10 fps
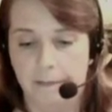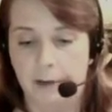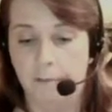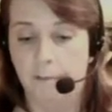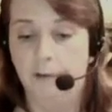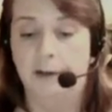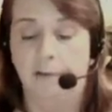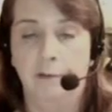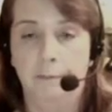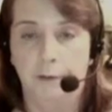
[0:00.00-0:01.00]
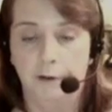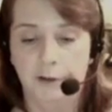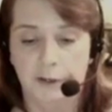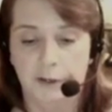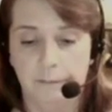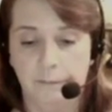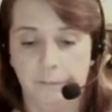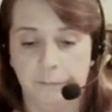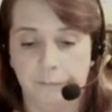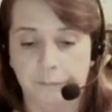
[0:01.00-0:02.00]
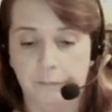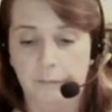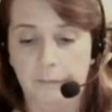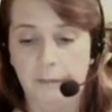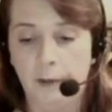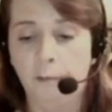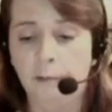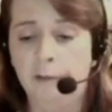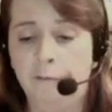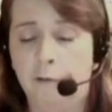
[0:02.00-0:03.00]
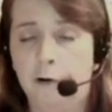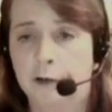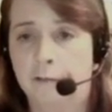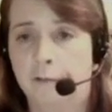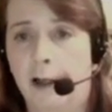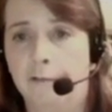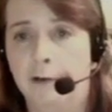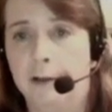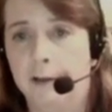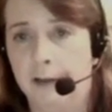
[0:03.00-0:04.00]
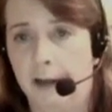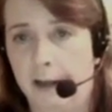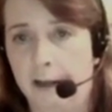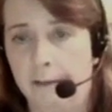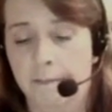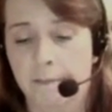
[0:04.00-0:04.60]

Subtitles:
He wrote 7 books. Only 4 survive to this day.